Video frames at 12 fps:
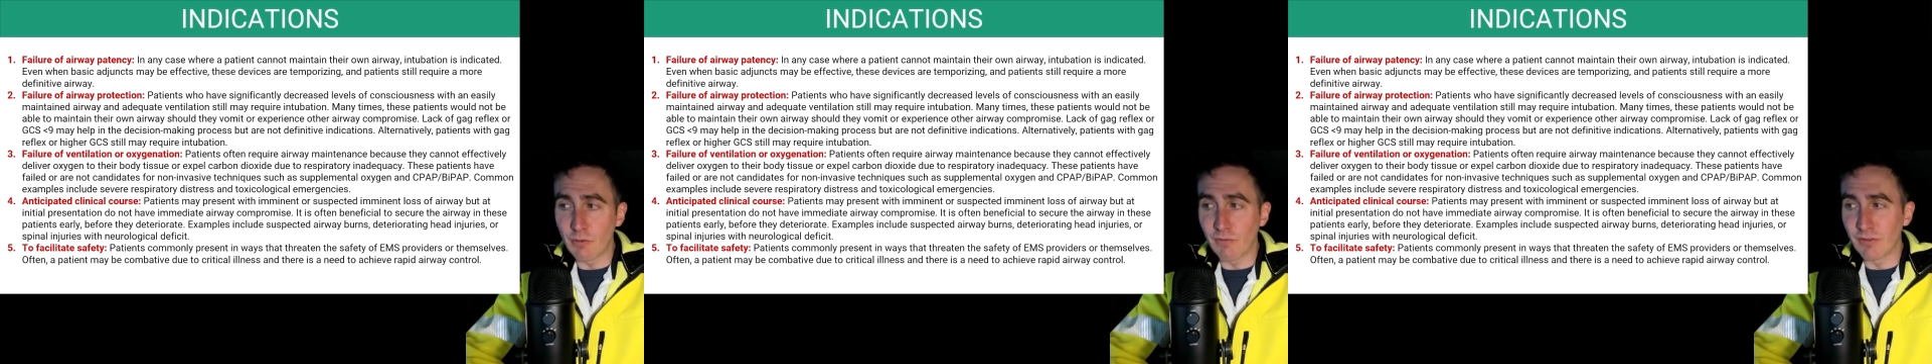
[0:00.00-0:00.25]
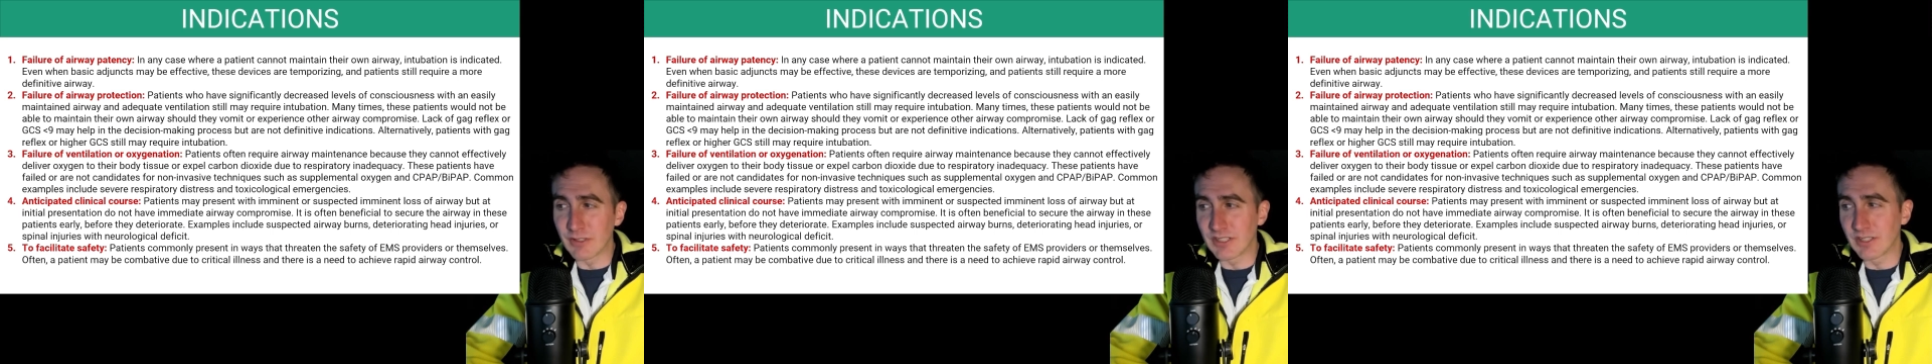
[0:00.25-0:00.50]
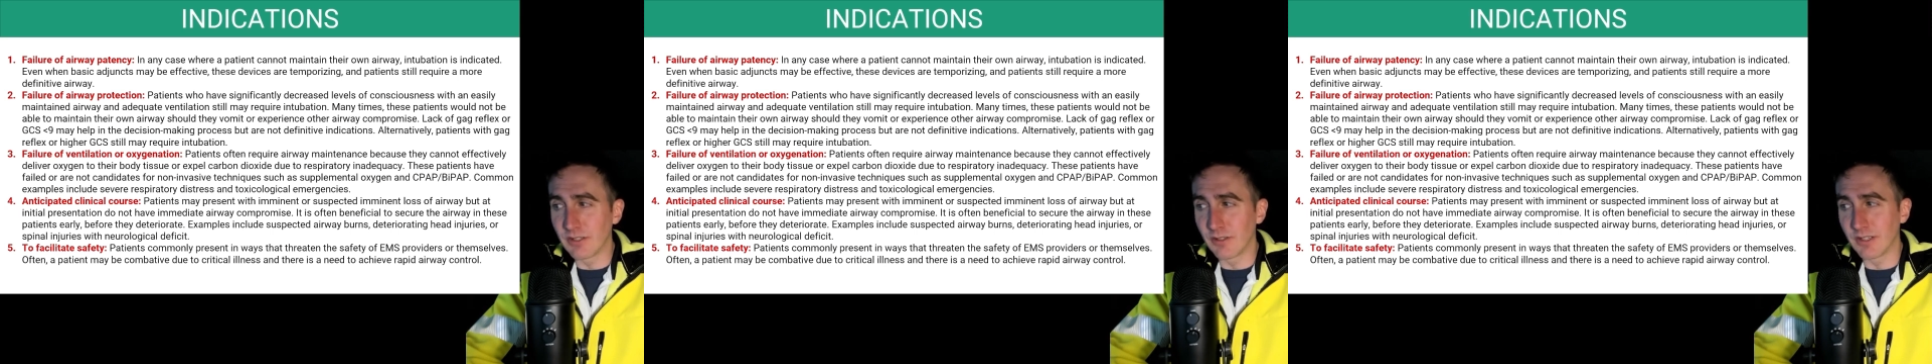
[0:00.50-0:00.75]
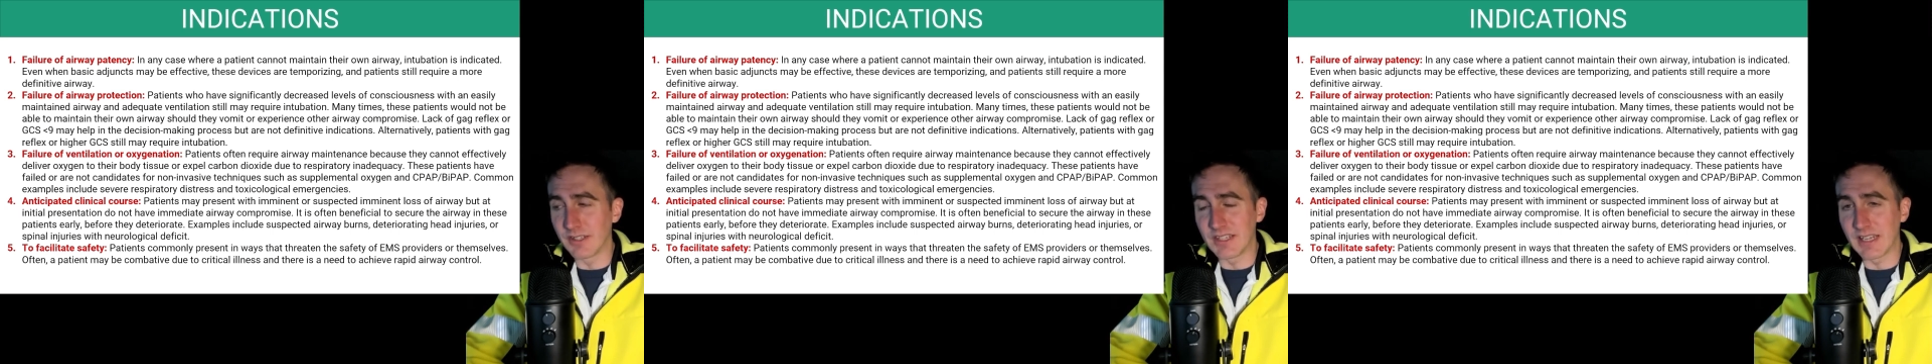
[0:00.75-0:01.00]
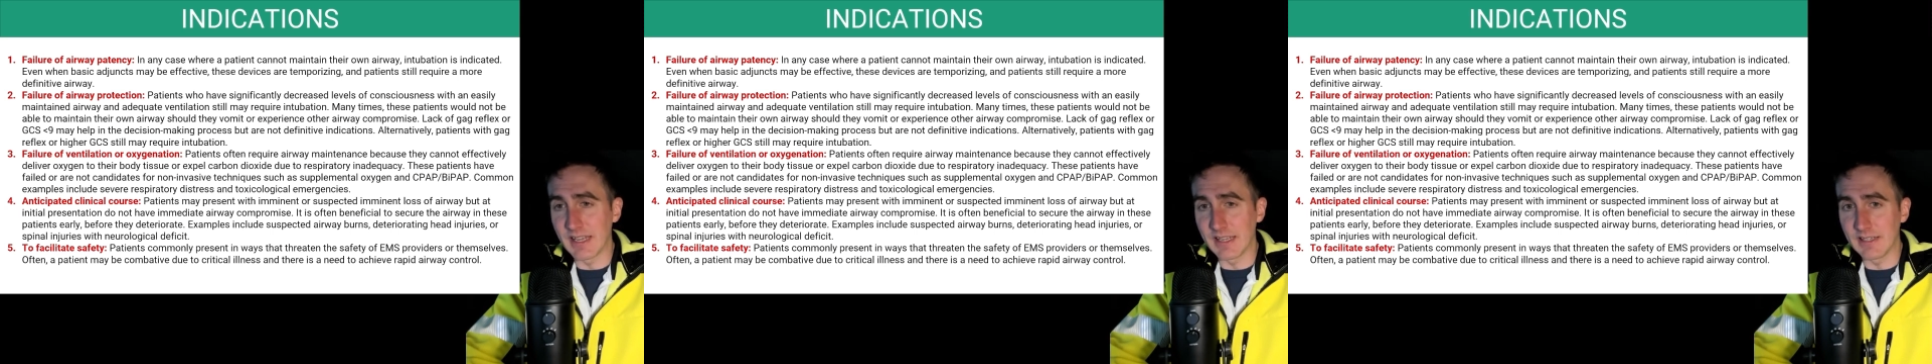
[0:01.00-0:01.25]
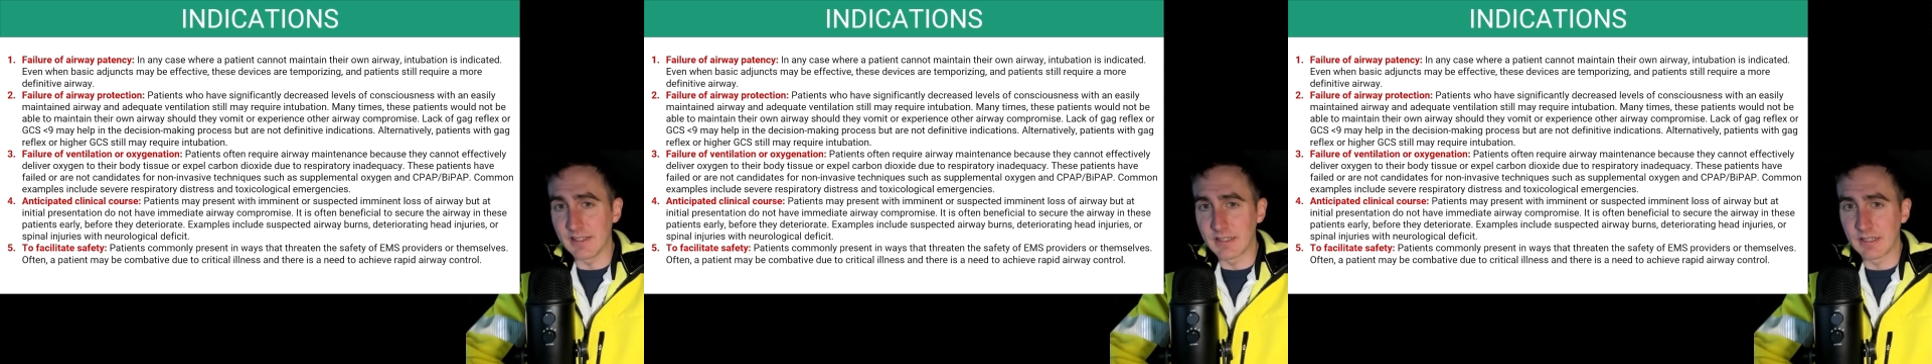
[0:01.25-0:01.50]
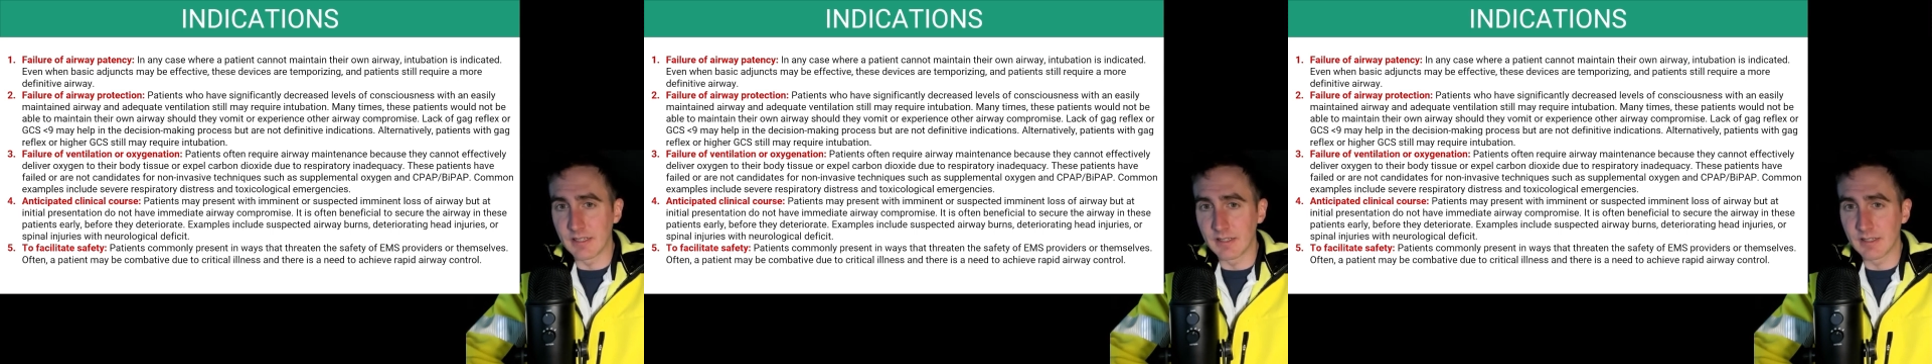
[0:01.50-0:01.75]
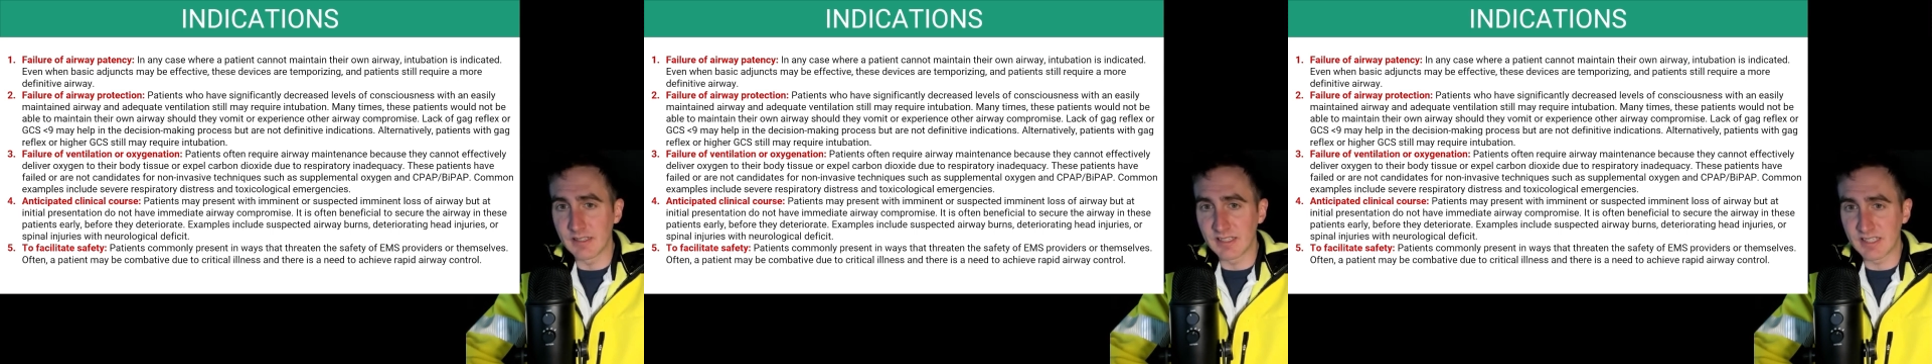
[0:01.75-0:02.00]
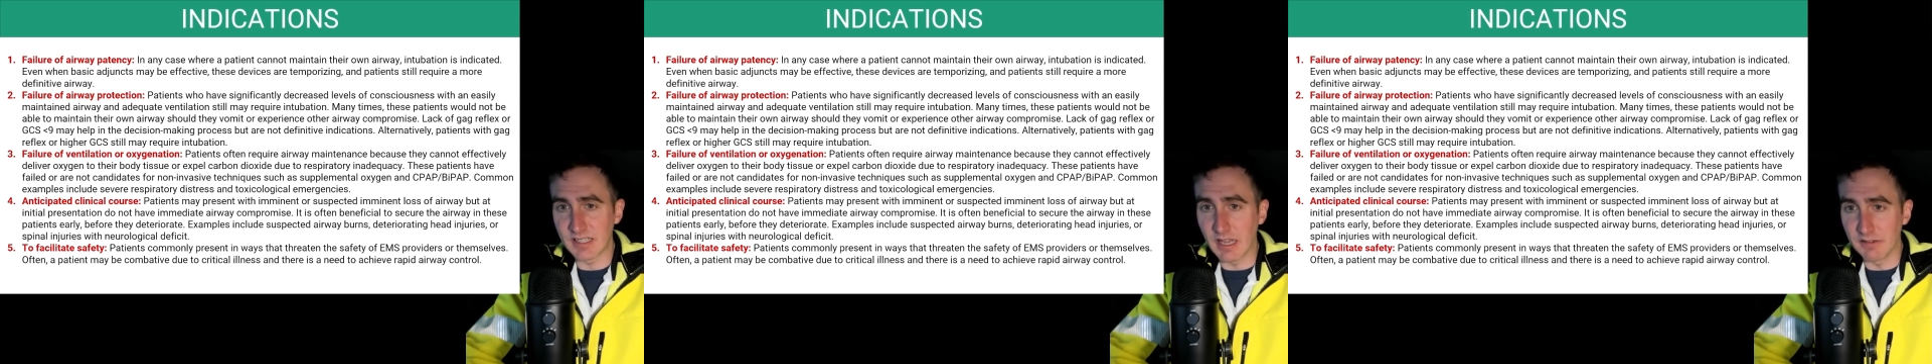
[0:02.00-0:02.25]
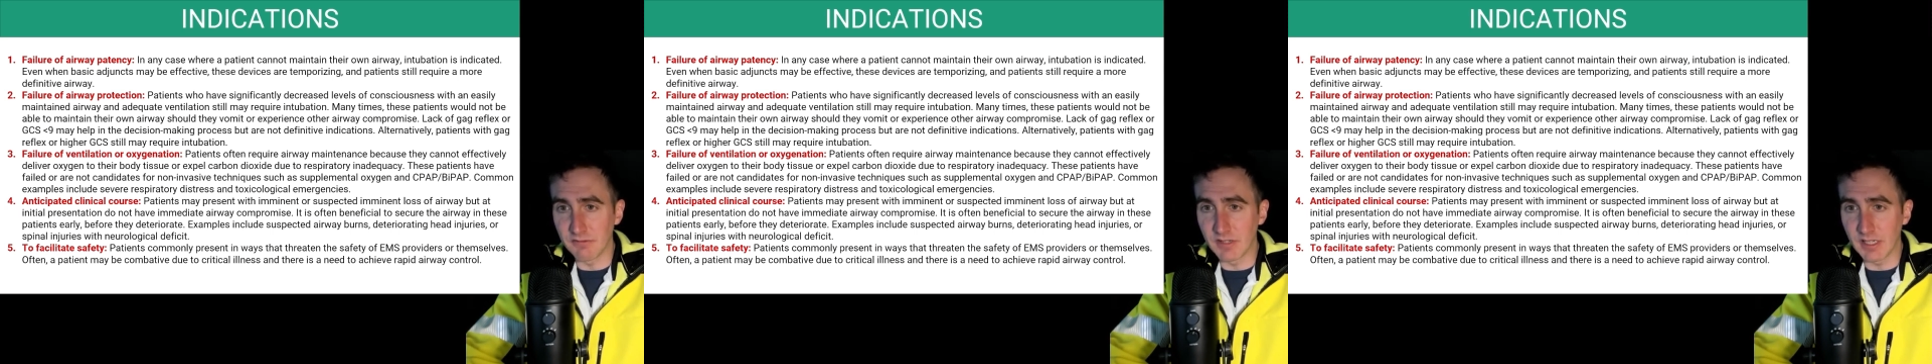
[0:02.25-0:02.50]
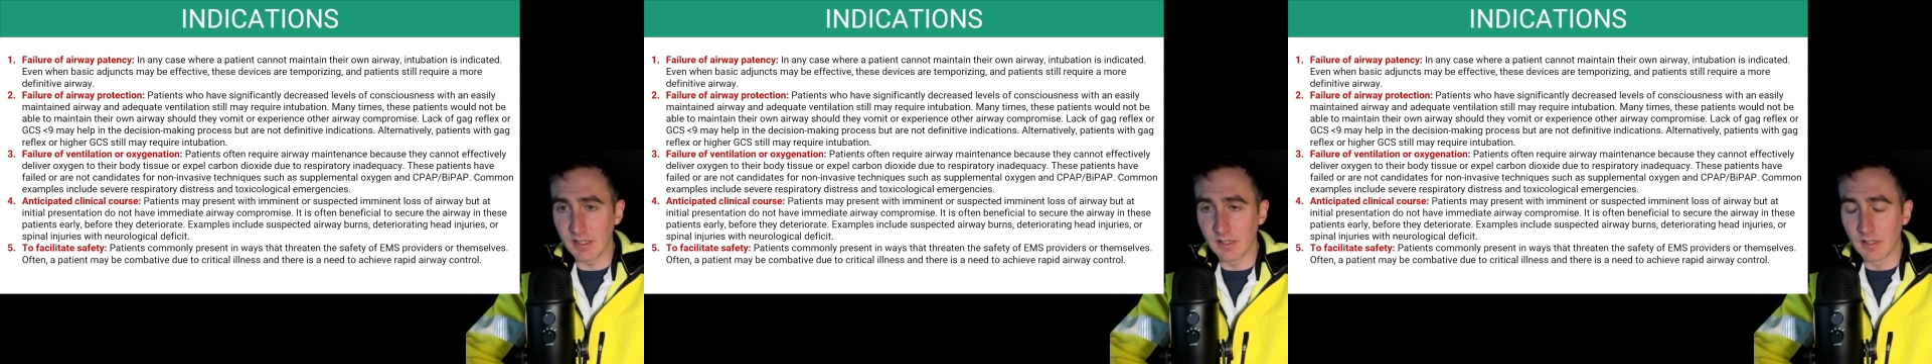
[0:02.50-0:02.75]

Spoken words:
facilitate safety.